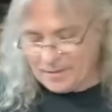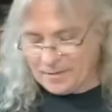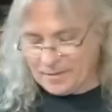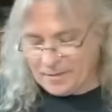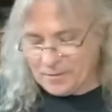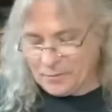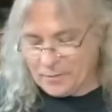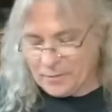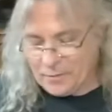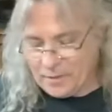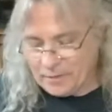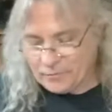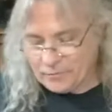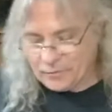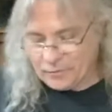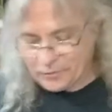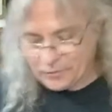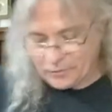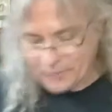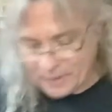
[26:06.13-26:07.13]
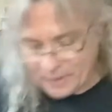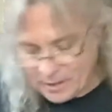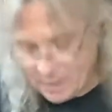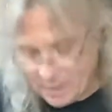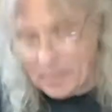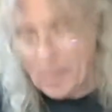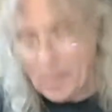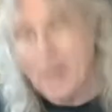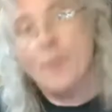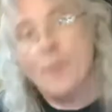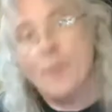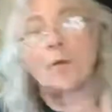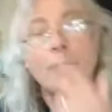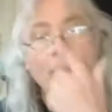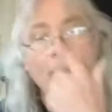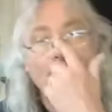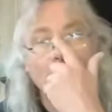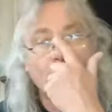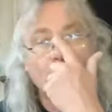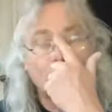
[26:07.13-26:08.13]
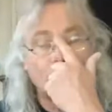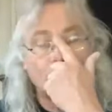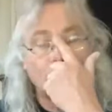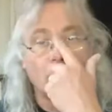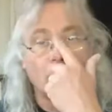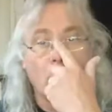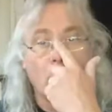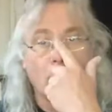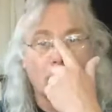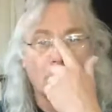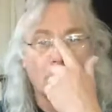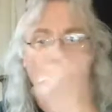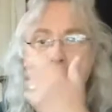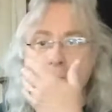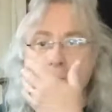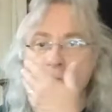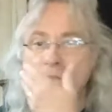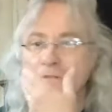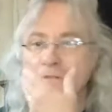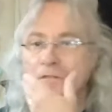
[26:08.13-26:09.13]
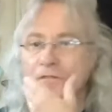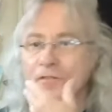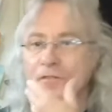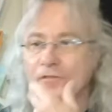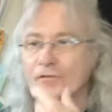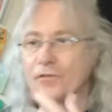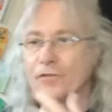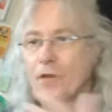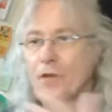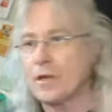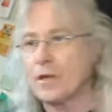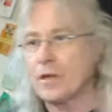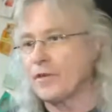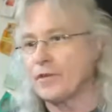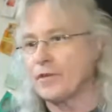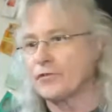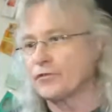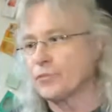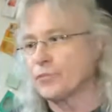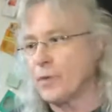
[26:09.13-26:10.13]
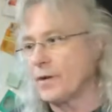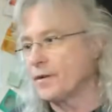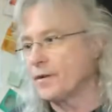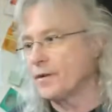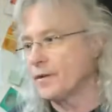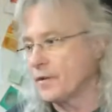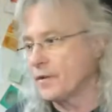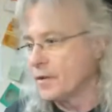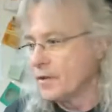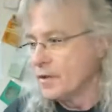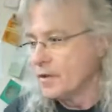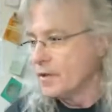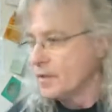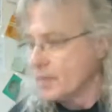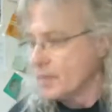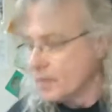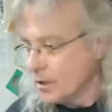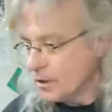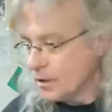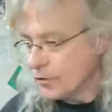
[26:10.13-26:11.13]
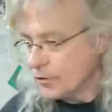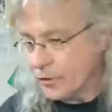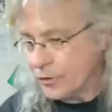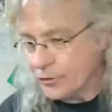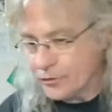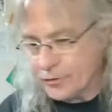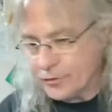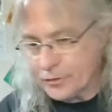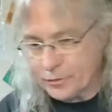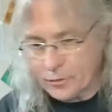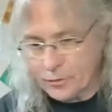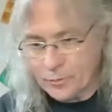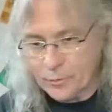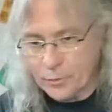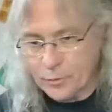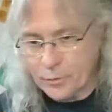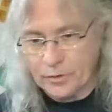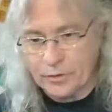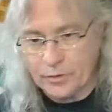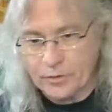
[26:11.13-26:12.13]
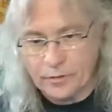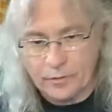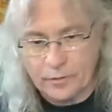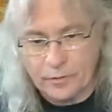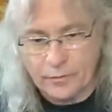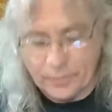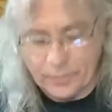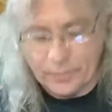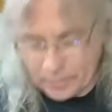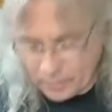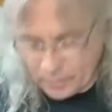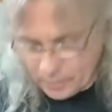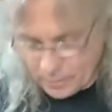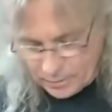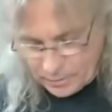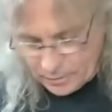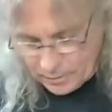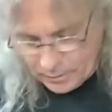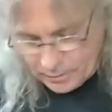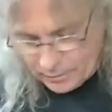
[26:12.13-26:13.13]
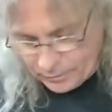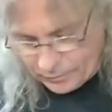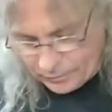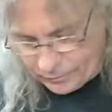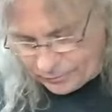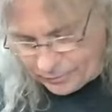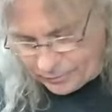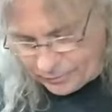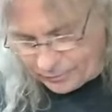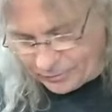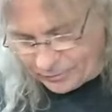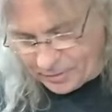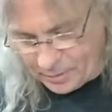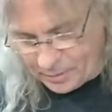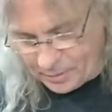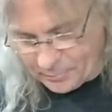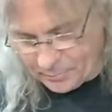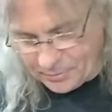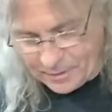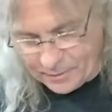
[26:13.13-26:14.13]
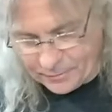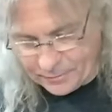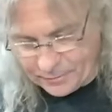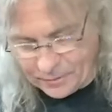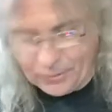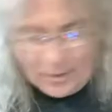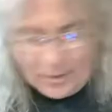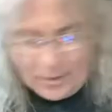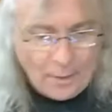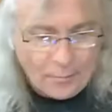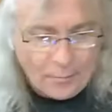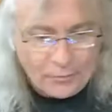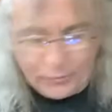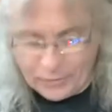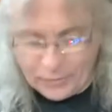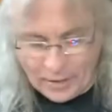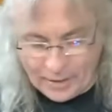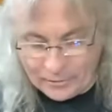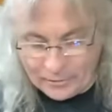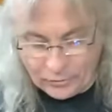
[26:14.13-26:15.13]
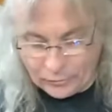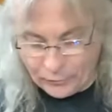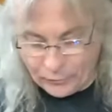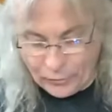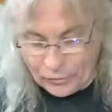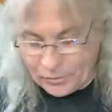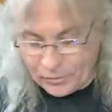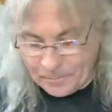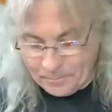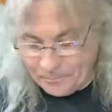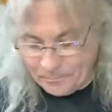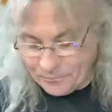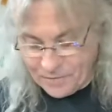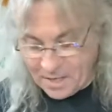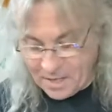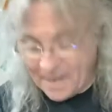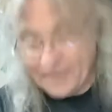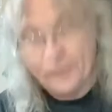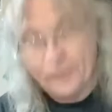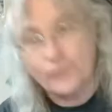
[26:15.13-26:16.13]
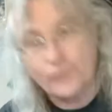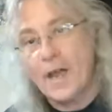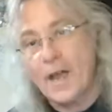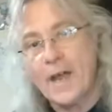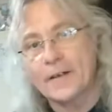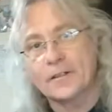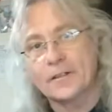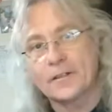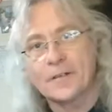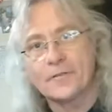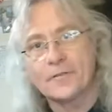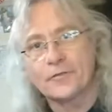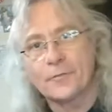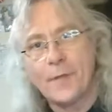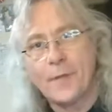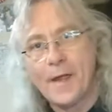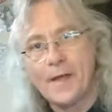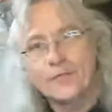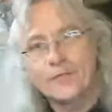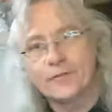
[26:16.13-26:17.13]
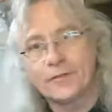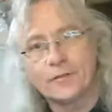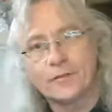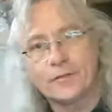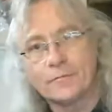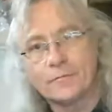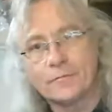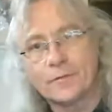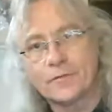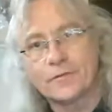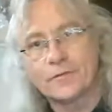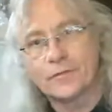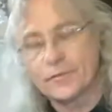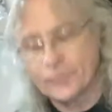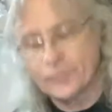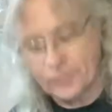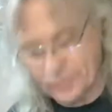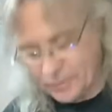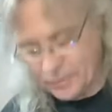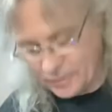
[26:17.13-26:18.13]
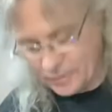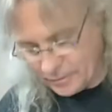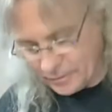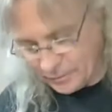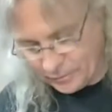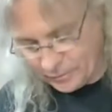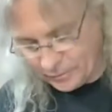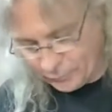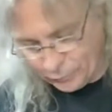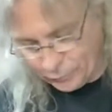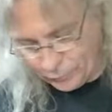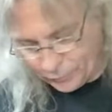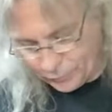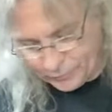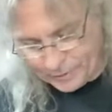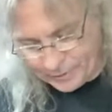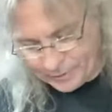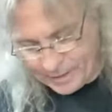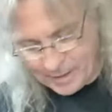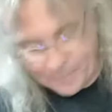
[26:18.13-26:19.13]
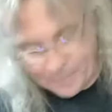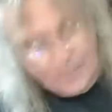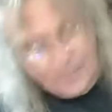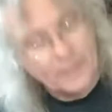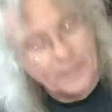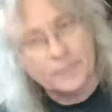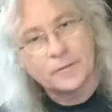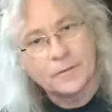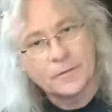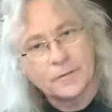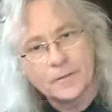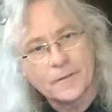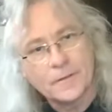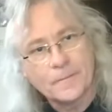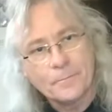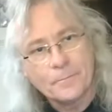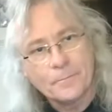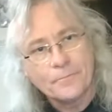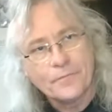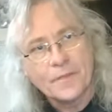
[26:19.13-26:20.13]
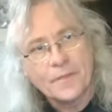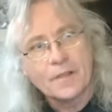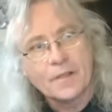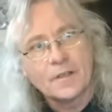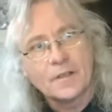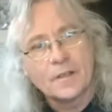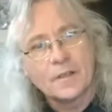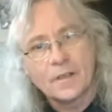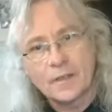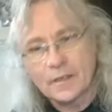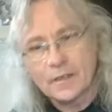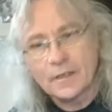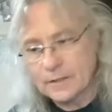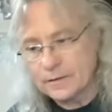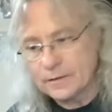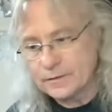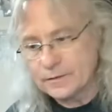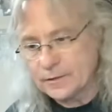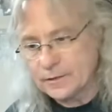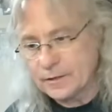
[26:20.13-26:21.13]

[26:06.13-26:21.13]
We are just, I won't be on too long. Just long enough. I just wanted to put a little, just something out there because I just feel kind of shocked on his passing. It's just, it's real sad, man. And,